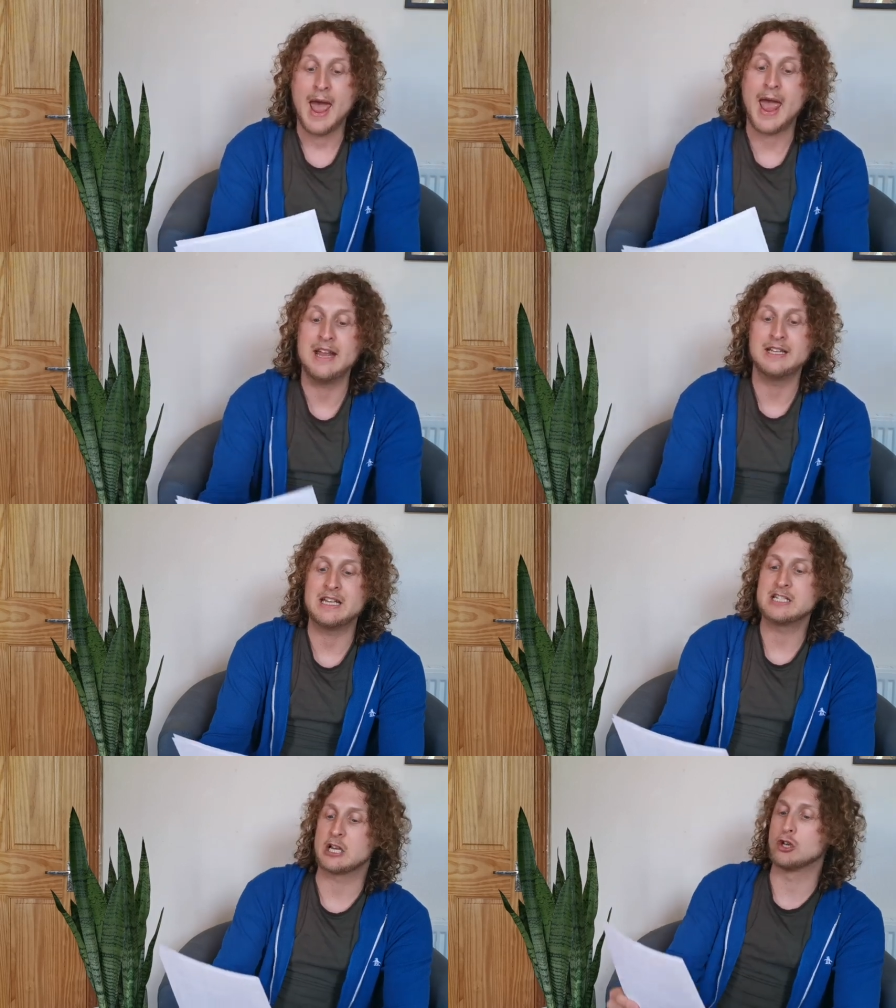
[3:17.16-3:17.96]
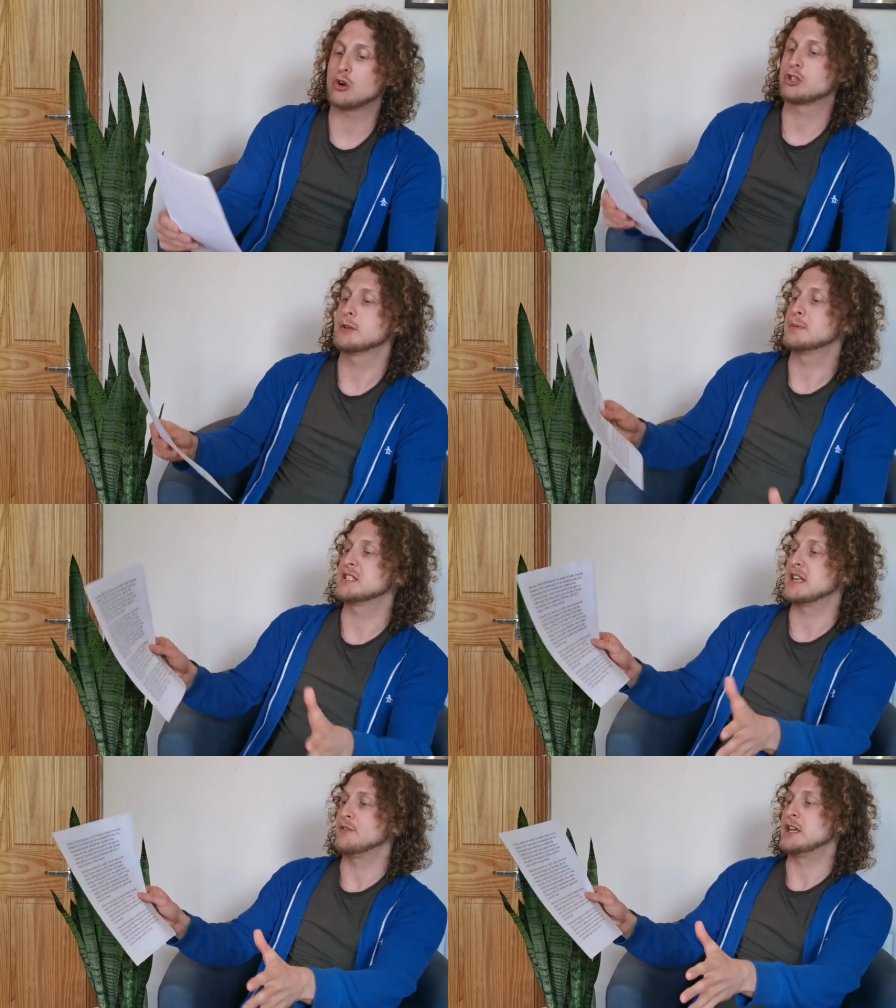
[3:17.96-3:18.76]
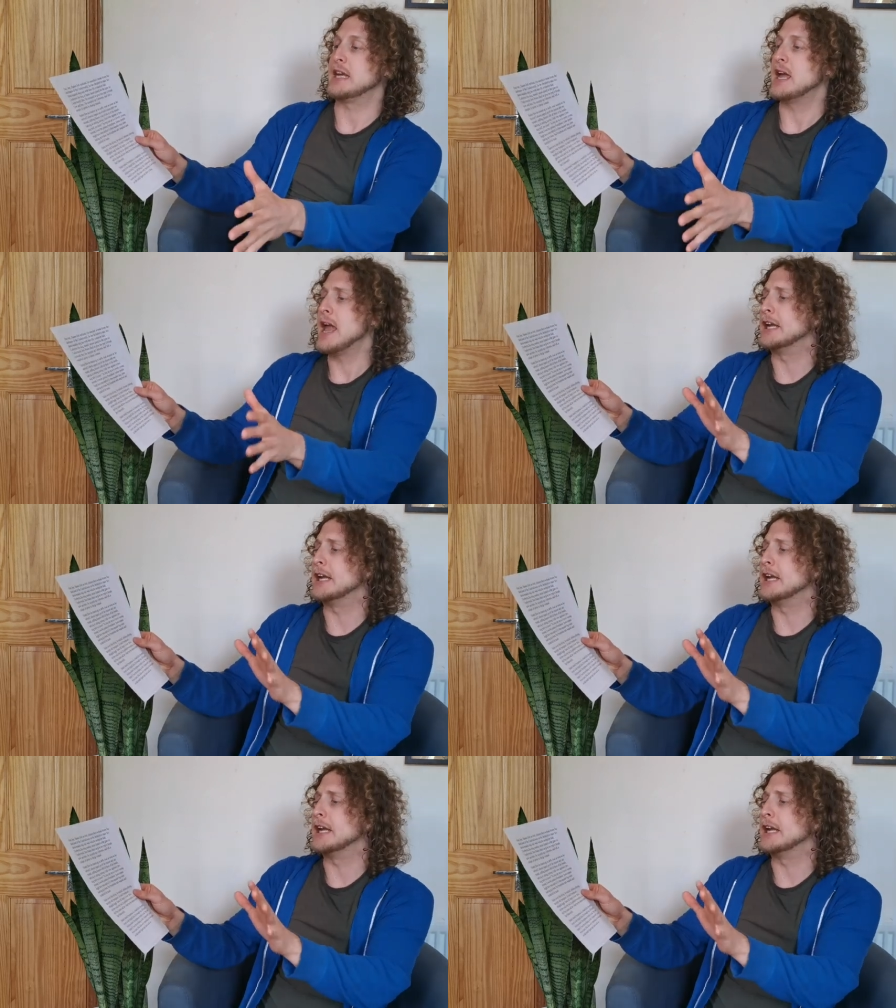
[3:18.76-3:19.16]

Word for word: Hades locked Persephone